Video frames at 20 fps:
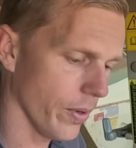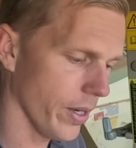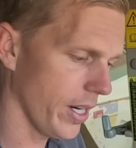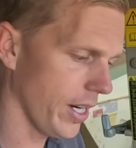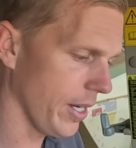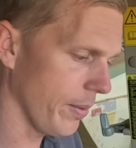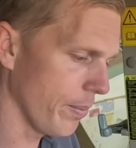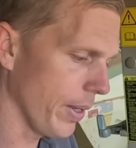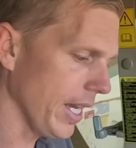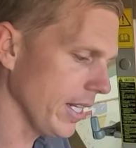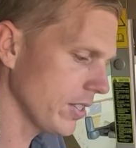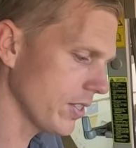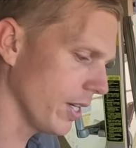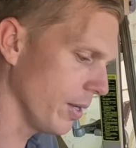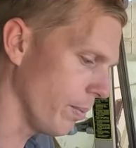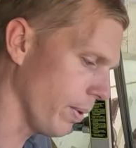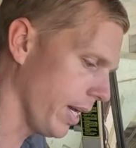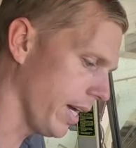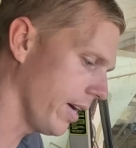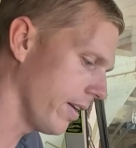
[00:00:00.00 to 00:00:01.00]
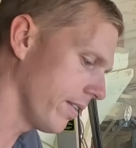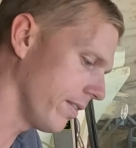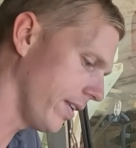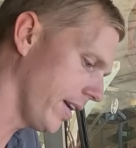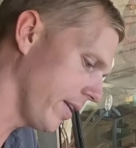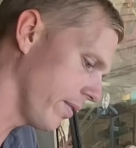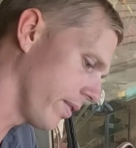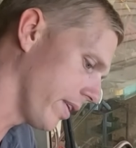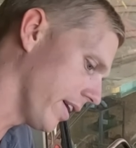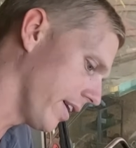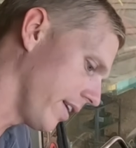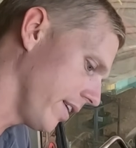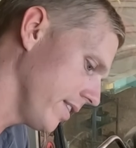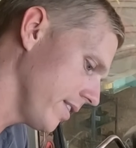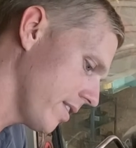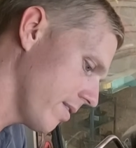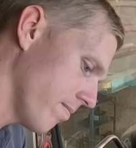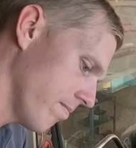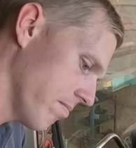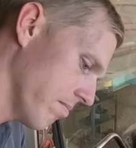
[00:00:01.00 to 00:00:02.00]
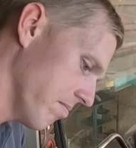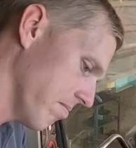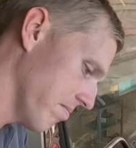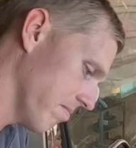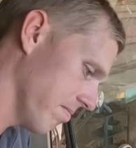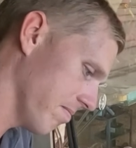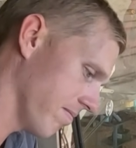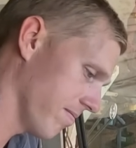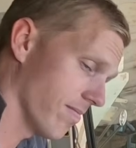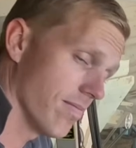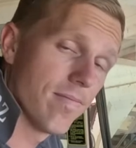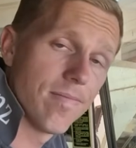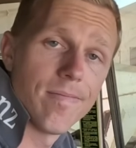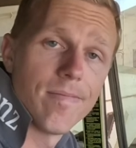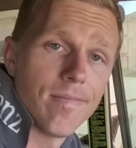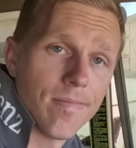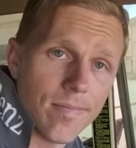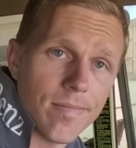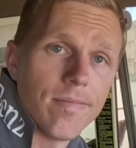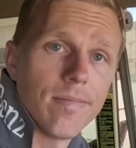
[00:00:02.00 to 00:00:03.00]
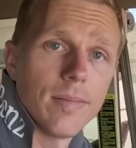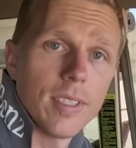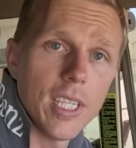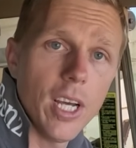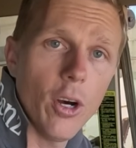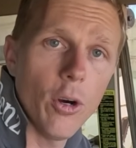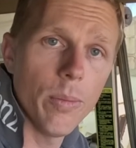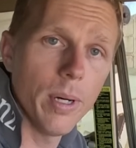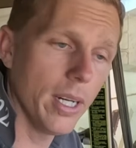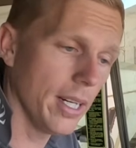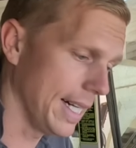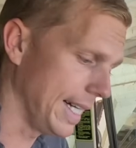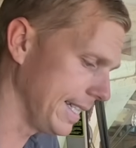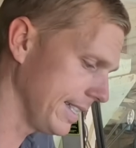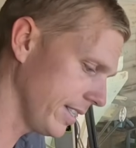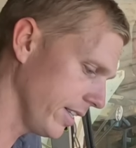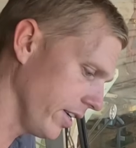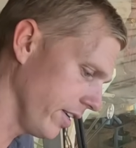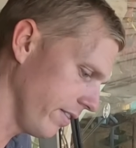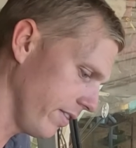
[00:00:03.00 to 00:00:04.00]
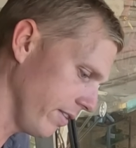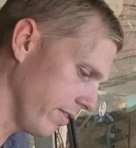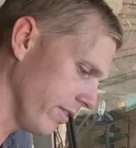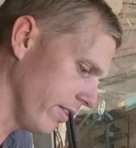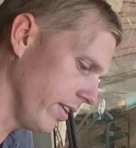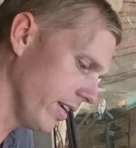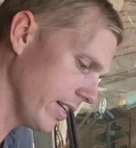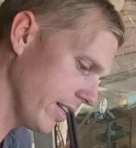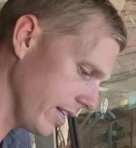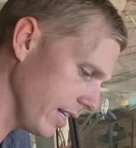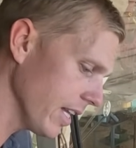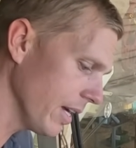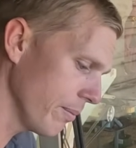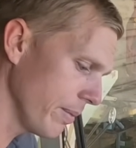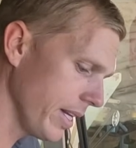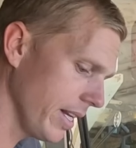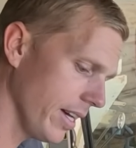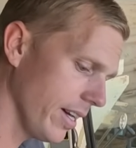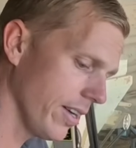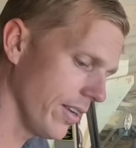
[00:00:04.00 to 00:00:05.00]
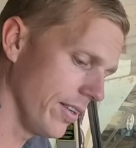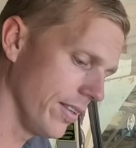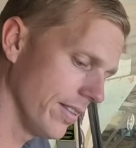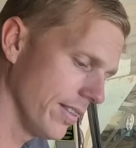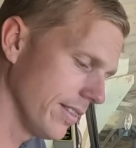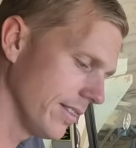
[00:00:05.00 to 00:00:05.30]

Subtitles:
where our battery powered rattle gun is, so am I. So if you find it, let me know.